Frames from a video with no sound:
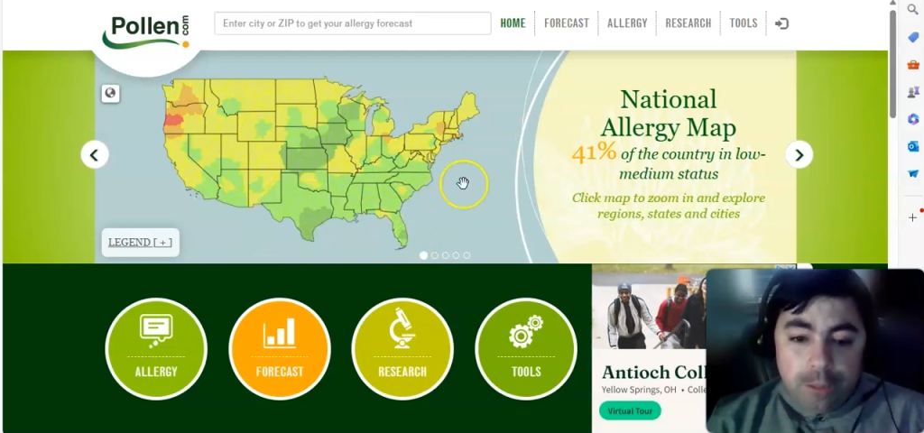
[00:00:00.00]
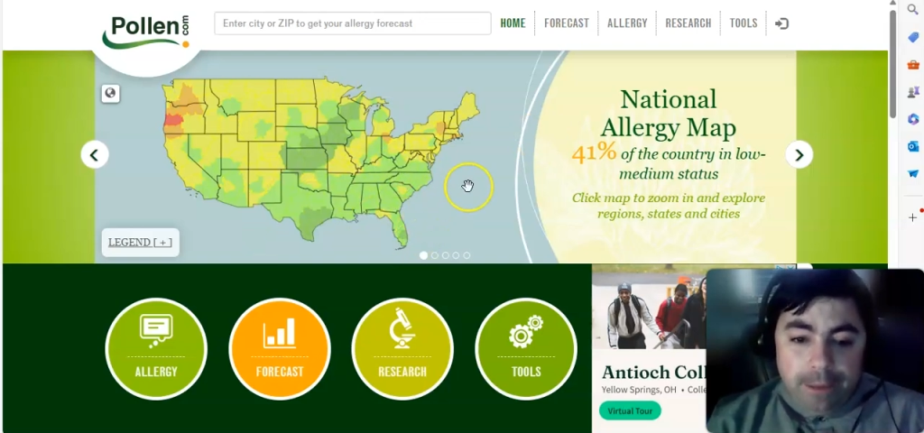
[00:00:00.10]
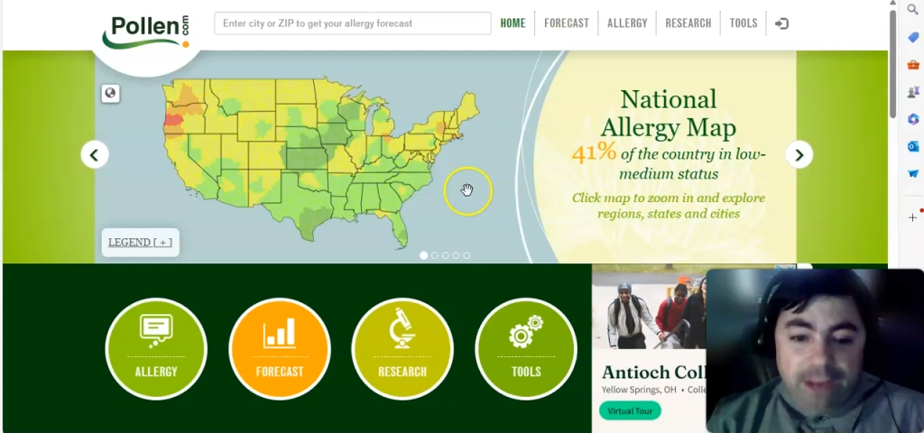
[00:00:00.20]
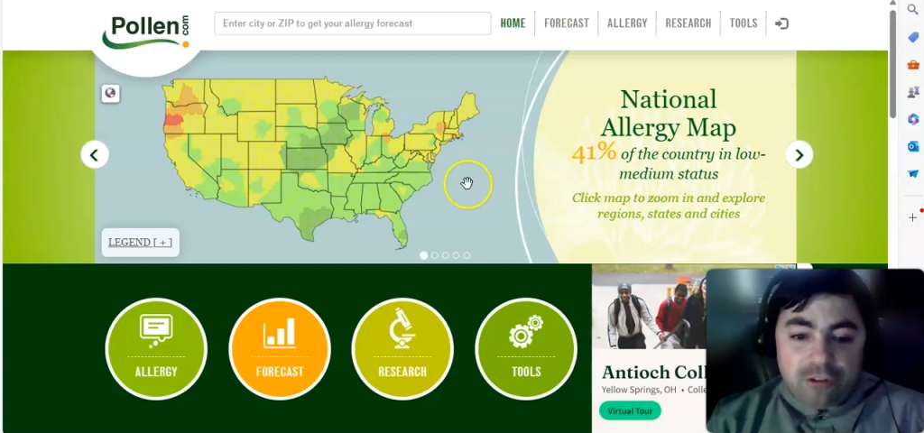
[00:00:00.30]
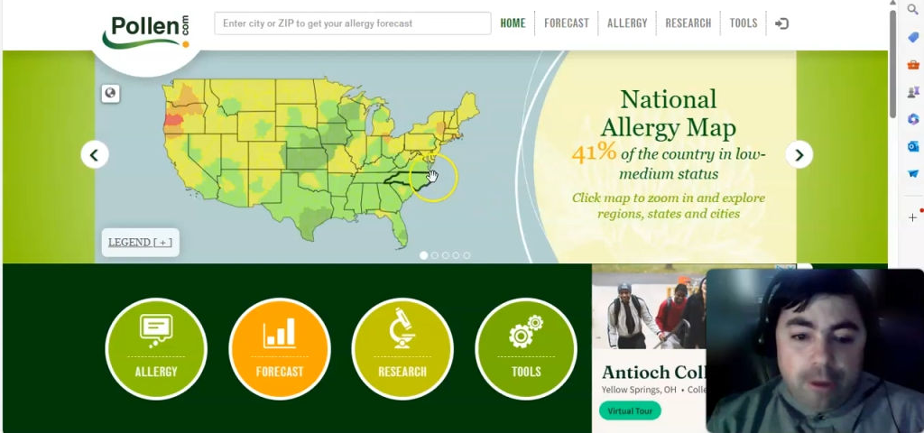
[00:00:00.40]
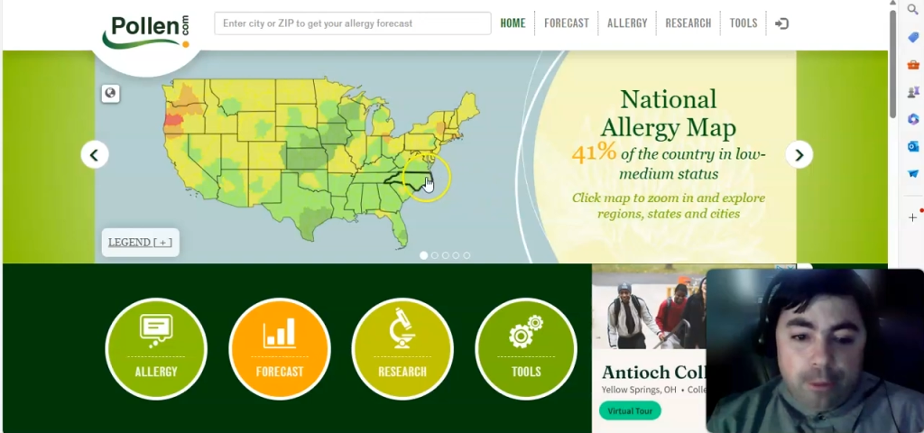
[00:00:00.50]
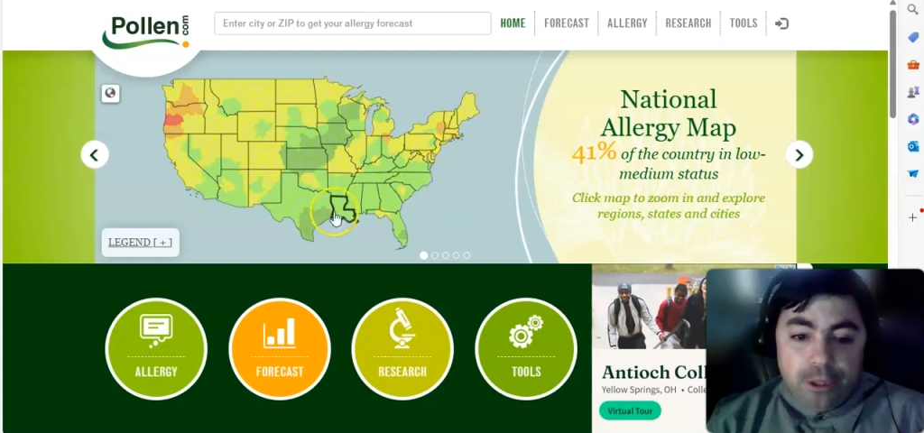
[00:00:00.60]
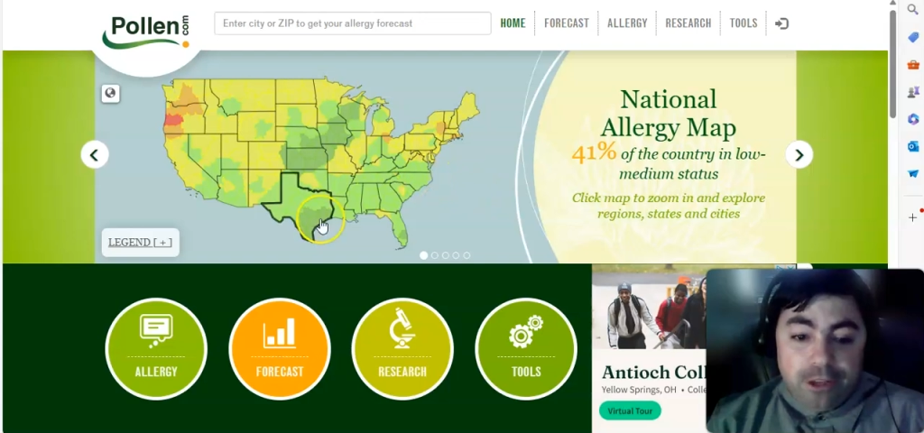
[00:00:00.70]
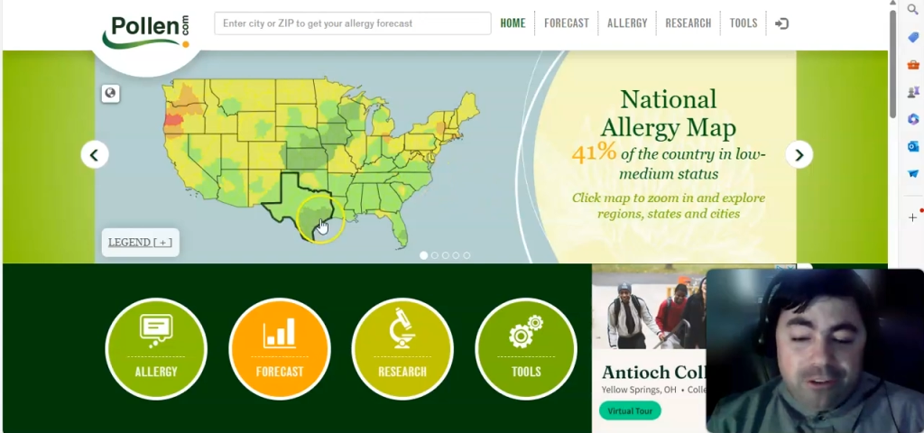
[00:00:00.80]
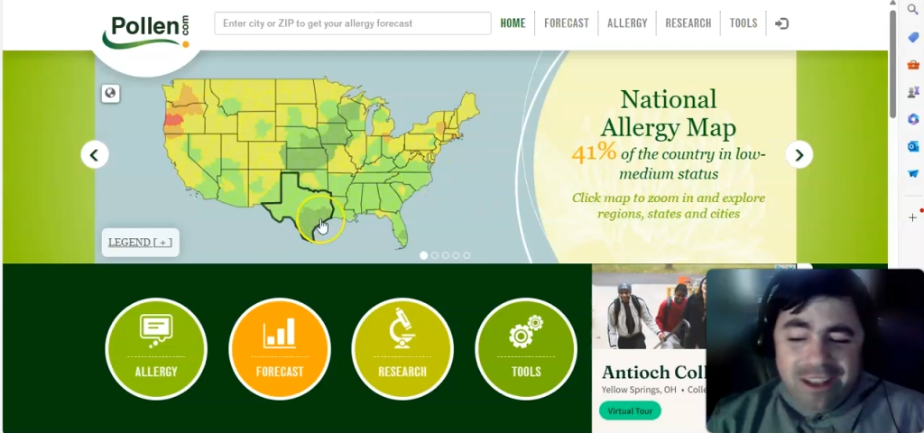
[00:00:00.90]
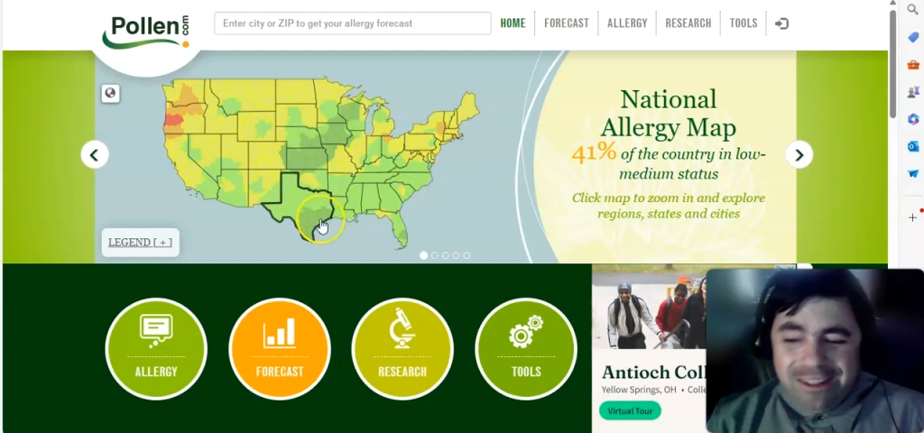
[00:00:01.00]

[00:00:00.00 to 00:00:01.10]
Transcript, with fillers: the past couple days.